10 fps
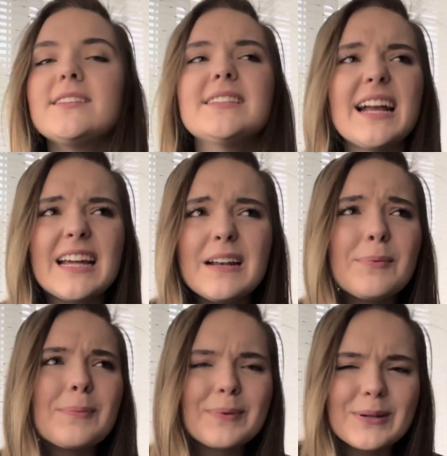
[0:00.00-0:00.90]
not gonna
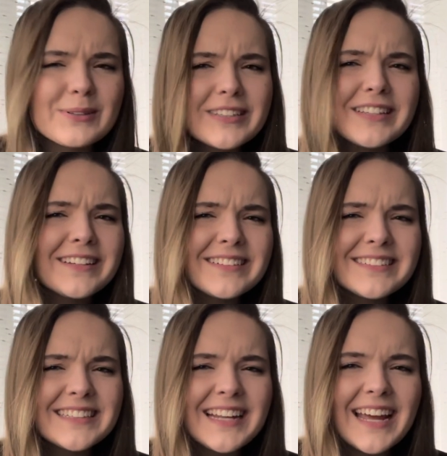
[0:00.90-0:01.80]
propose to you
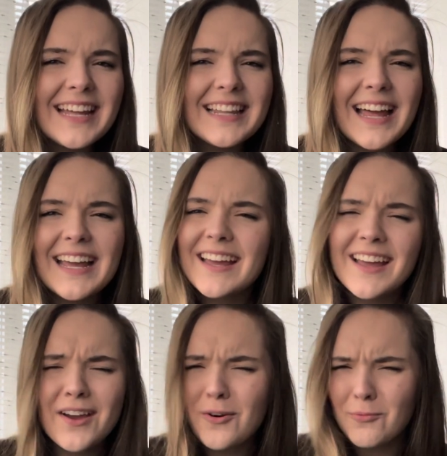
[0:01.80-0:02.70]
today. Like,
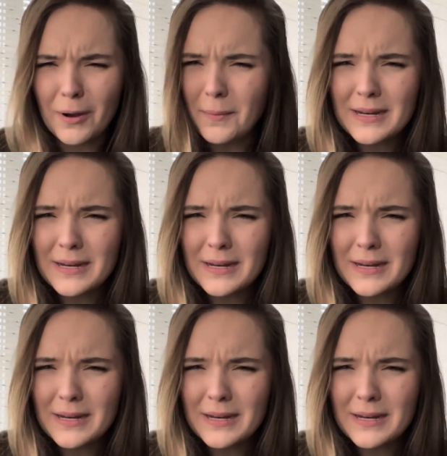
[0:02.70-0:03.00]
why would he